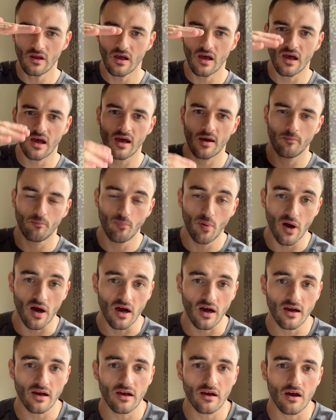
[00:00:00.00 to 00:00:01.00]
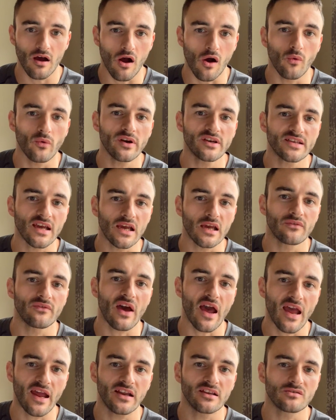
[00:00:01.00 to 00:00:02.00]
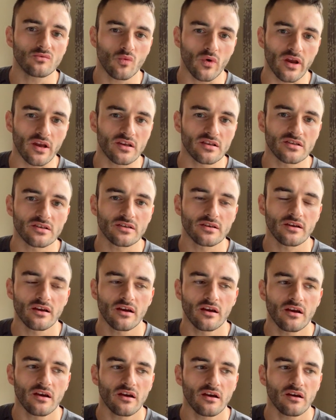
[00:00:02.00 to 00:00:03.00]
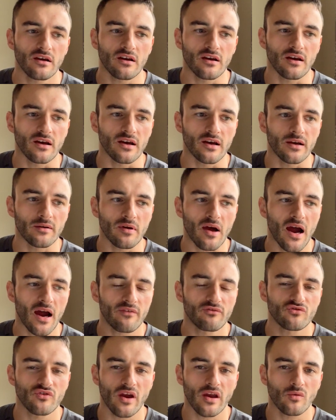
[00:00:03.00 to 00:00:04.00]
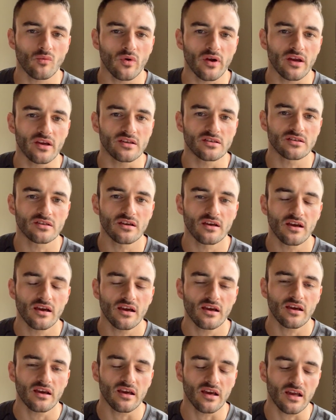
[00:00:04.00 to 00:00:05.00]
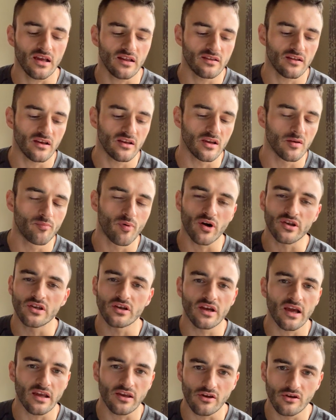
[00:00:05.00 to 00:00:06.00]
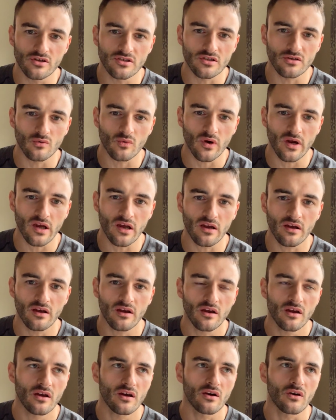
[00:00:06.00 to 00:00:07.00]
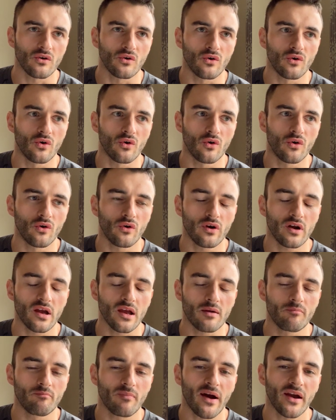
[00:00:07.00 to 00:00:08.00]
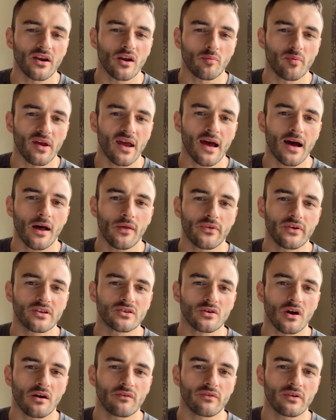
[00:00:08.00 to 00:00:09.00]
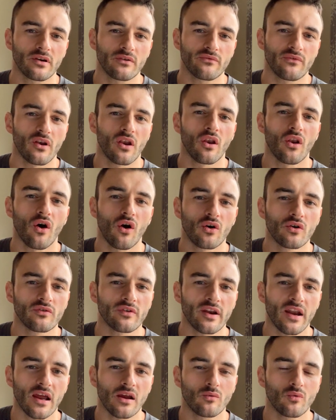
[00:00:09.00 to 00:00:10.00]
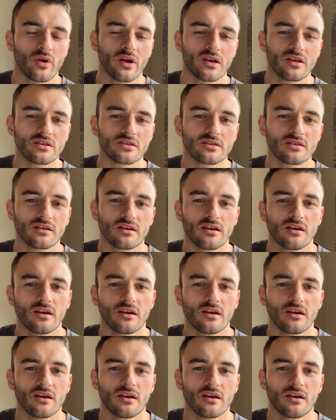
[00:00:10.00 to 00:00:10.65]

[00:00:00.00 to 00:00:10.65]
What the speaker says: But only take it for 8 weeks. After 8 weeks, either your body get used to it, or it might not be healthy to have it for longer than 8 weeks.